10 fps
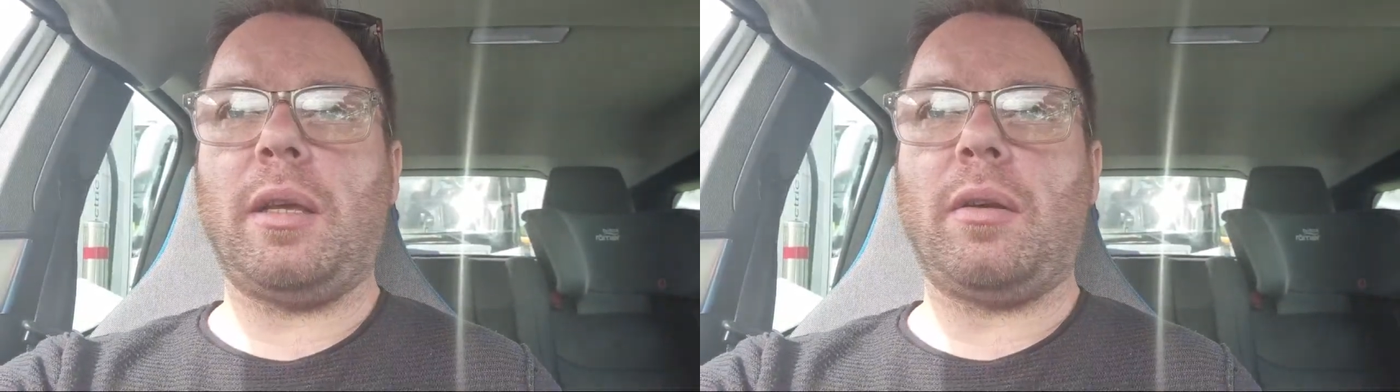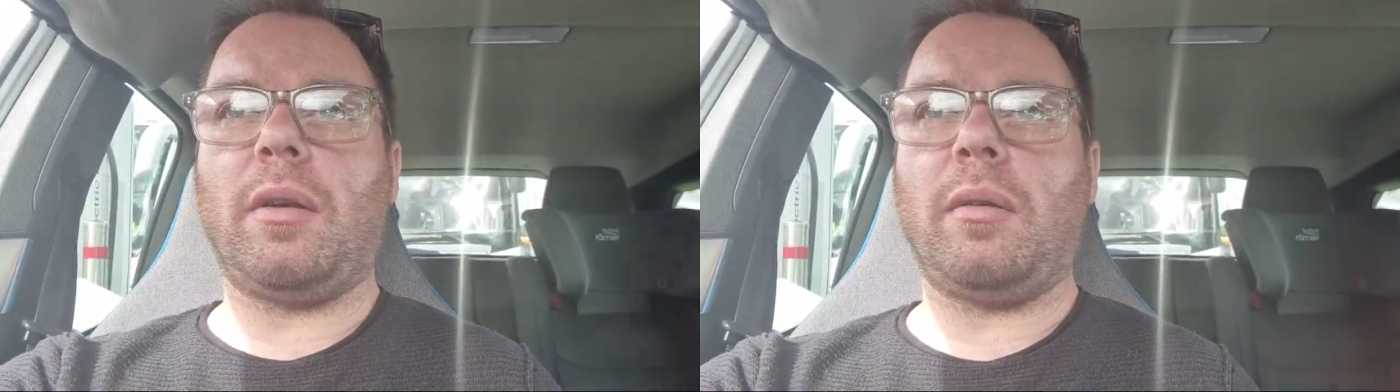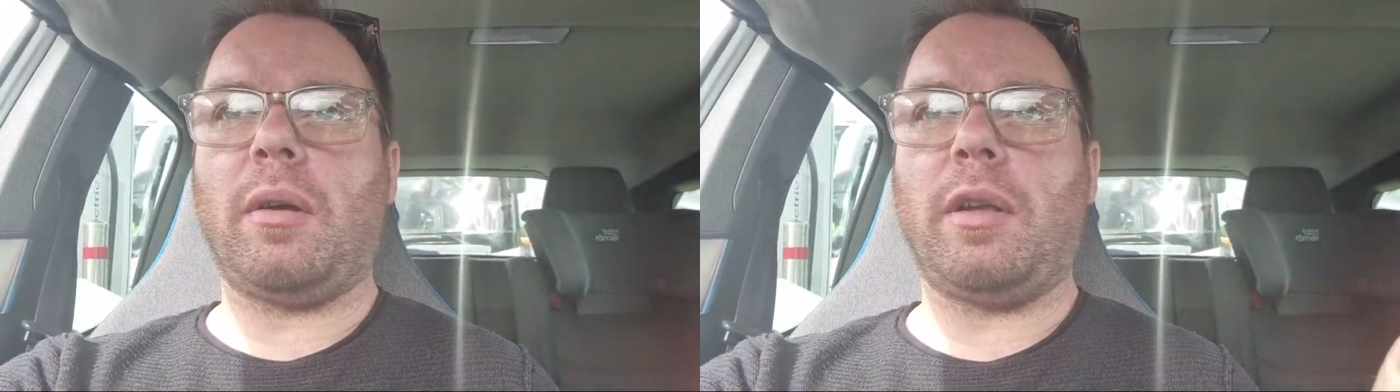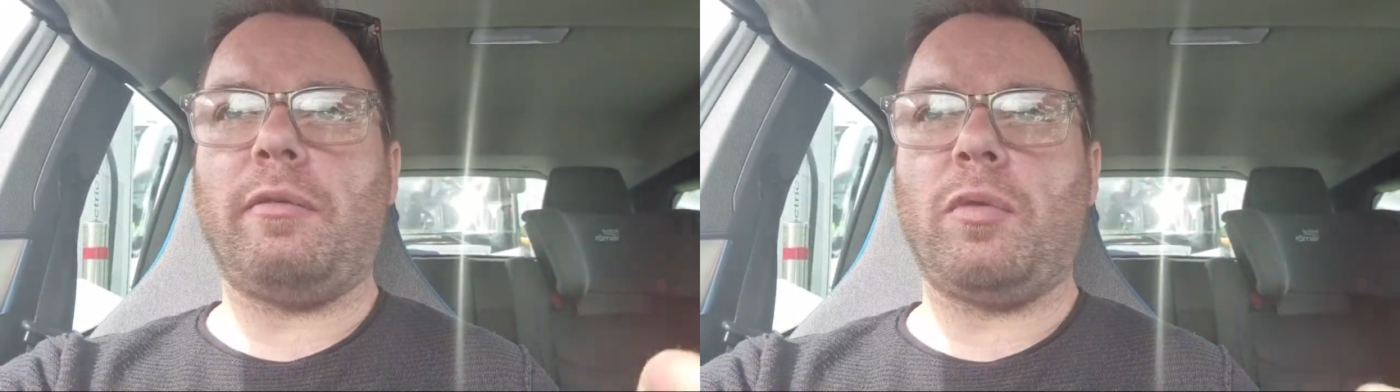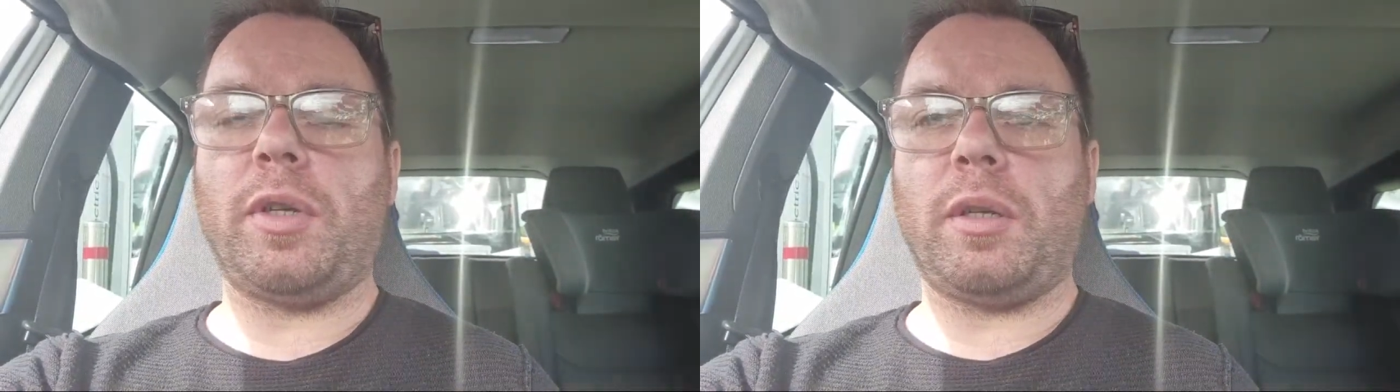I
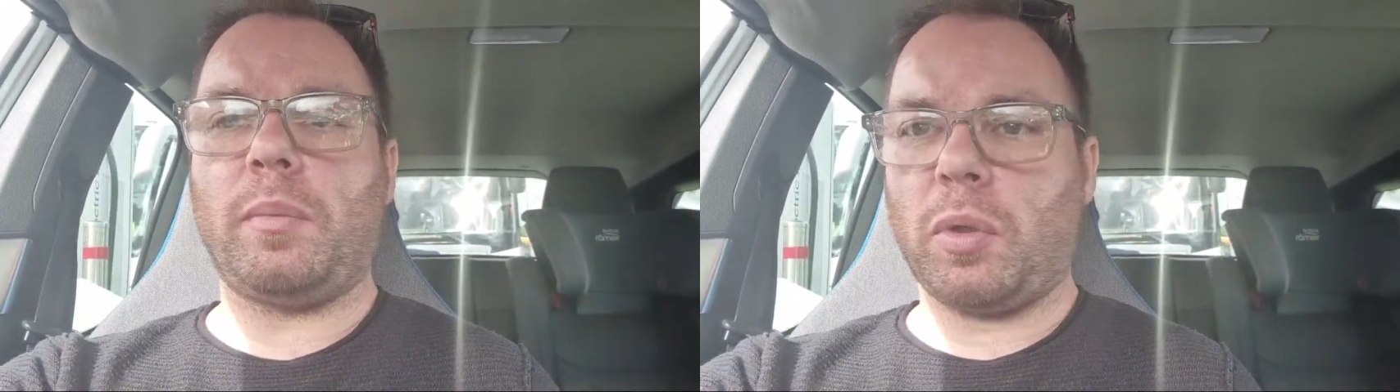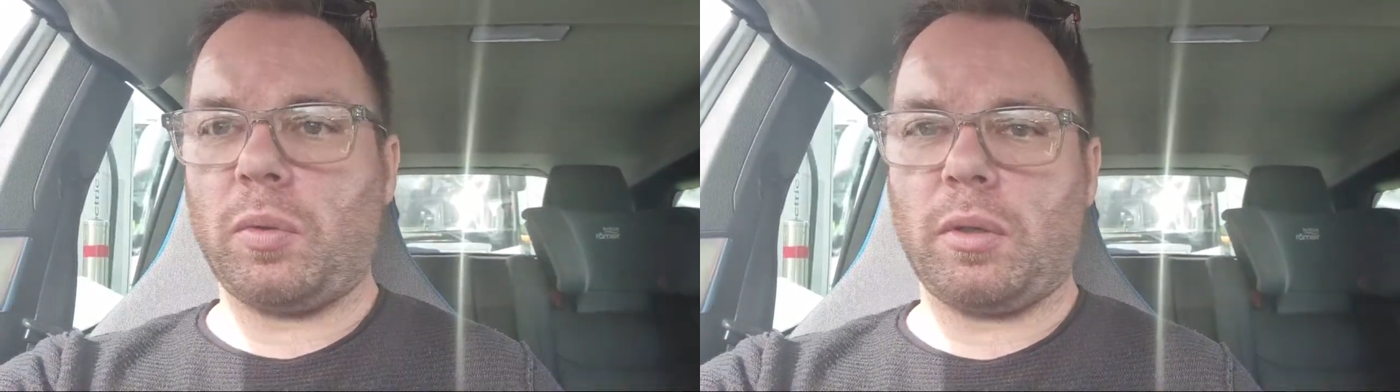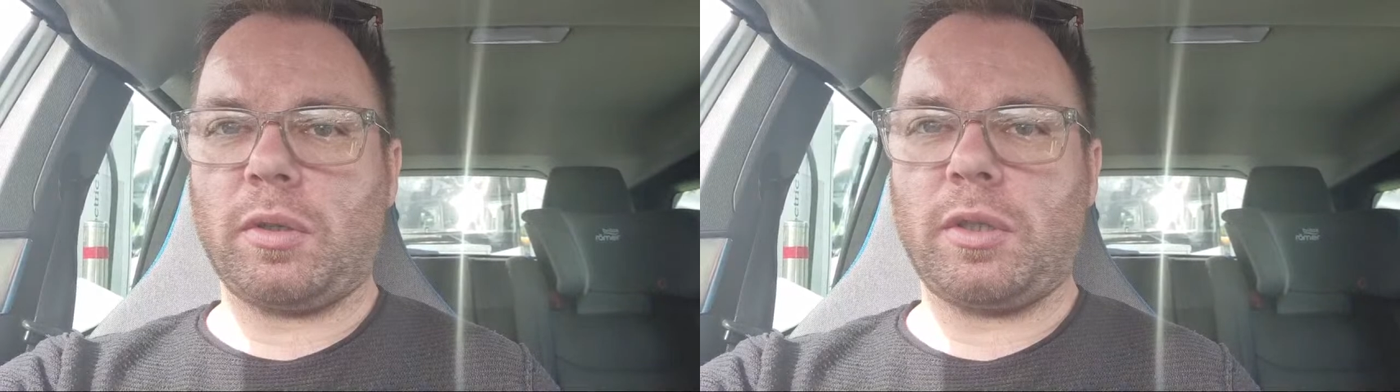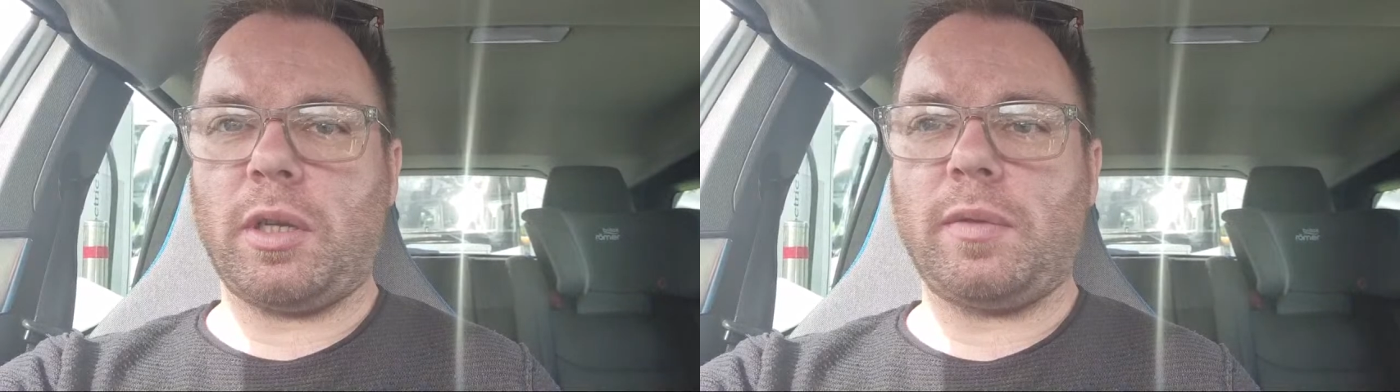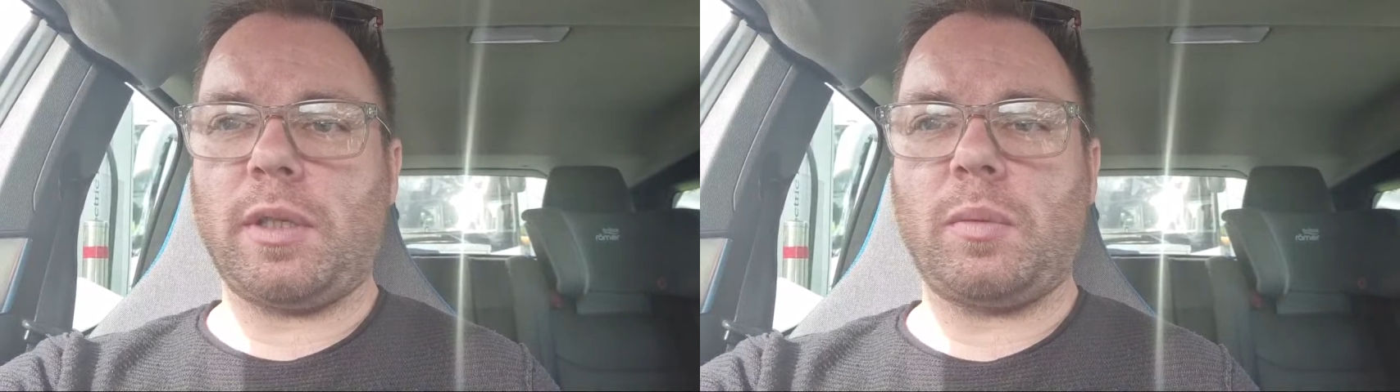avoided Bulldog Services,